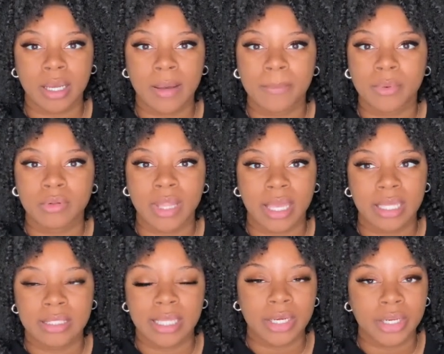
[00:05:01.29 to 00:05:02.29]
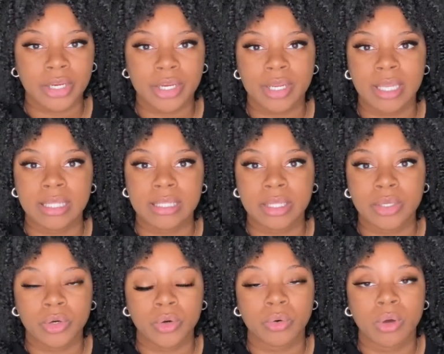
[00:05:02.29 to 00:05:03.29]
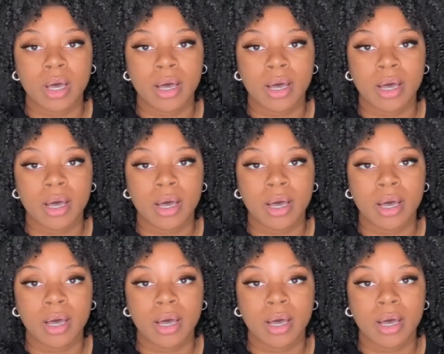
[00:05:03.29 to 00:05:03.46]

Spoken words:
couple letter and legal